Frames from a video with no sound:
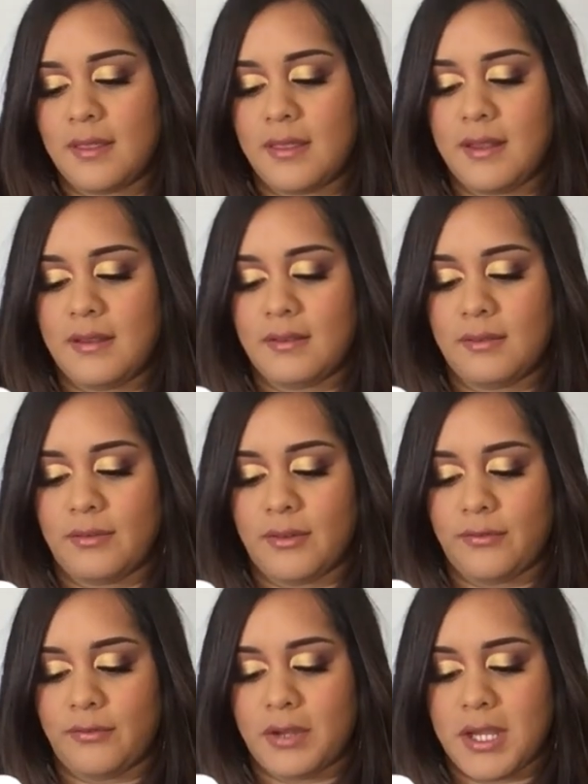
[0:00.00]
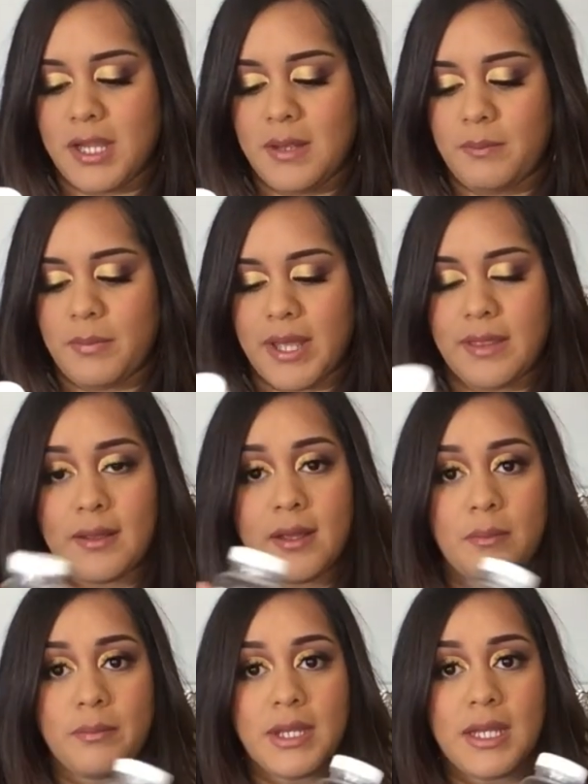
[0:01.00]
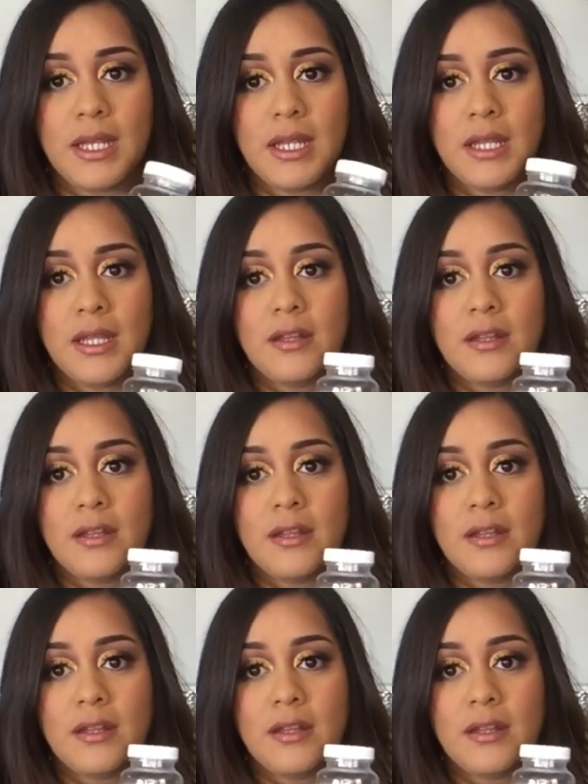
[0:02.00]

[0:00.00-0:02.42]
these for free by the company